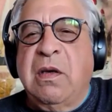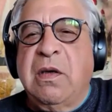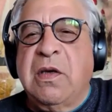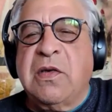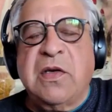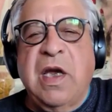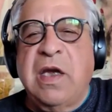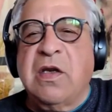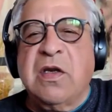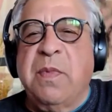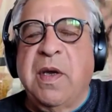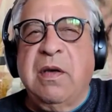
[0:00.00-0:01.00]
this site
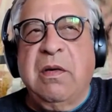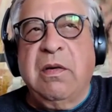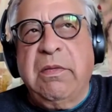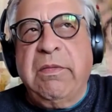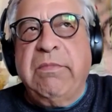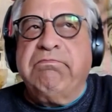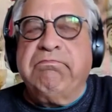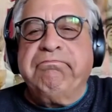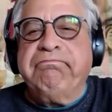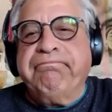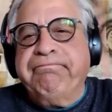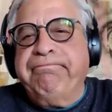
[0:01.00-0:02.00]
has been
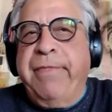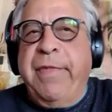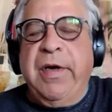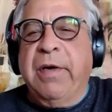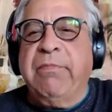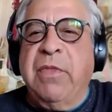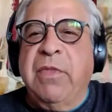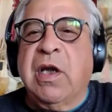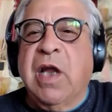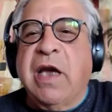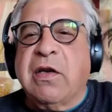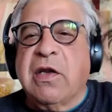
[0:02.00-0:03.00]

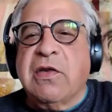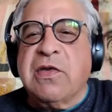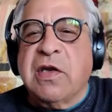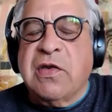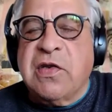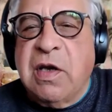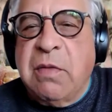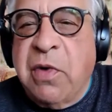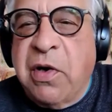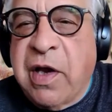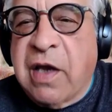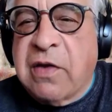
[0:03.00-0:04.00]
neglected since
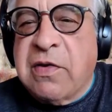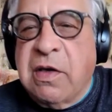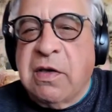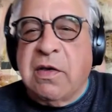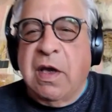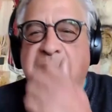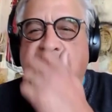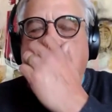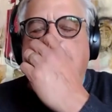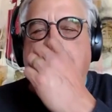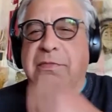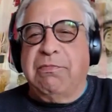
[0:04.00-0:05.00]
timber days. It's
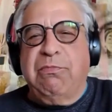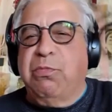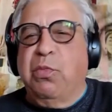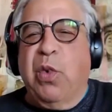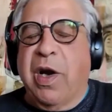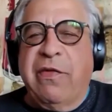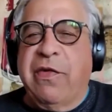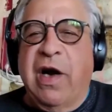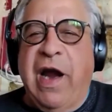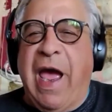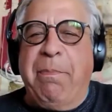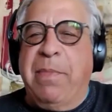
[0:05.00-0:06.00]
just whatever
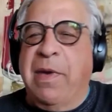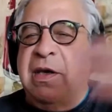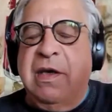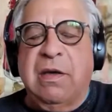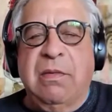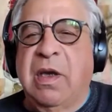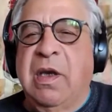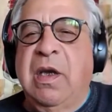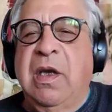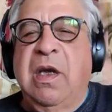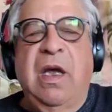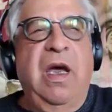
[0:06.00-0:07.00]
happened, and
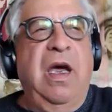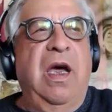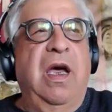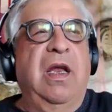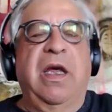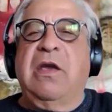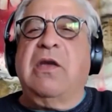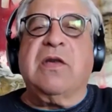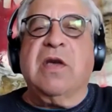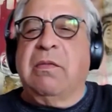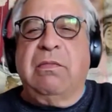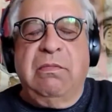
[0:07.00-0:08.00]
like you
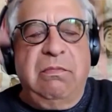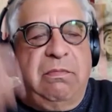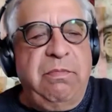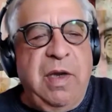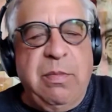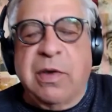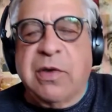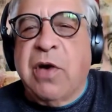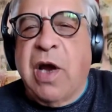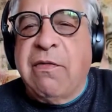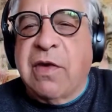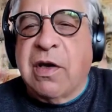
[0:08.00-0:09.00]
said, people
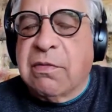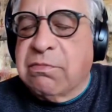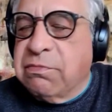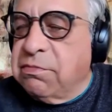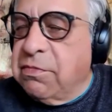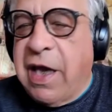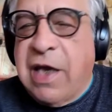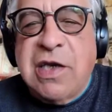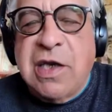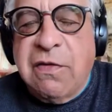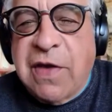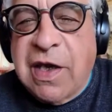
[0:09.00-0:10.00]
drive their
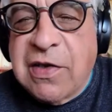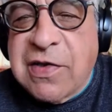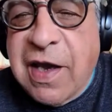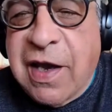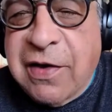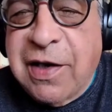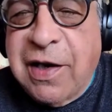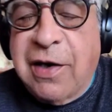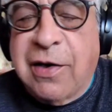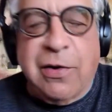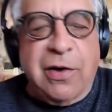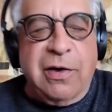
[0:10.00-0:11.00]
ATVs down
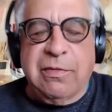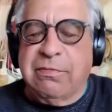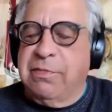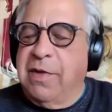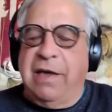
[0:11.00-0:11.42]
there, or